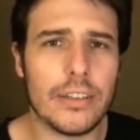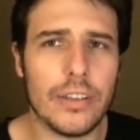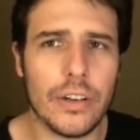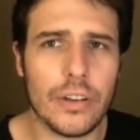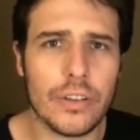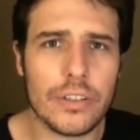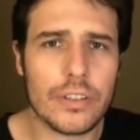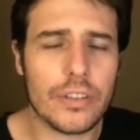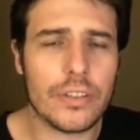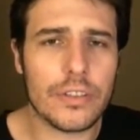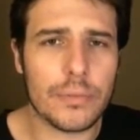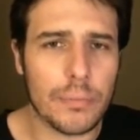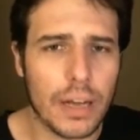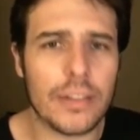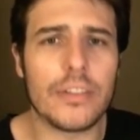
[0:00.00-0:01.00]

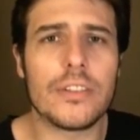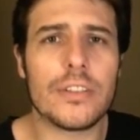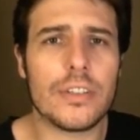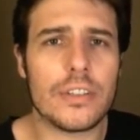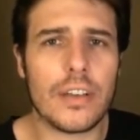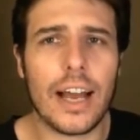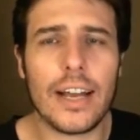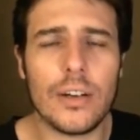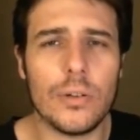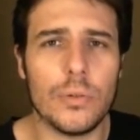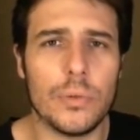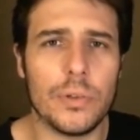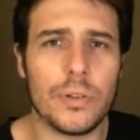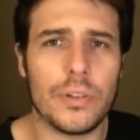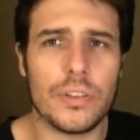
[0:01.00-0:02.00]
this month's cycle
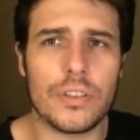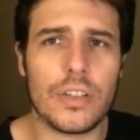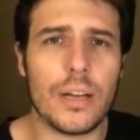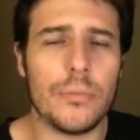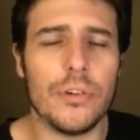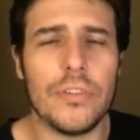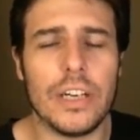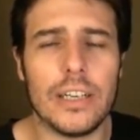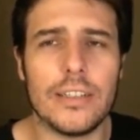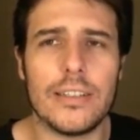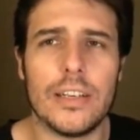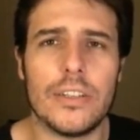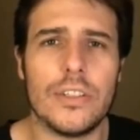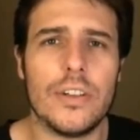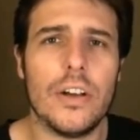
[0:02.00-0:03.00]
with the Sun moving in
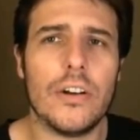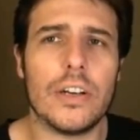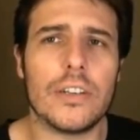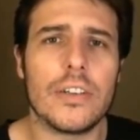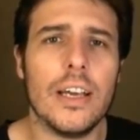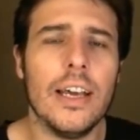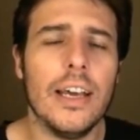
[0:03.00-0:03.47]
Sagittarius,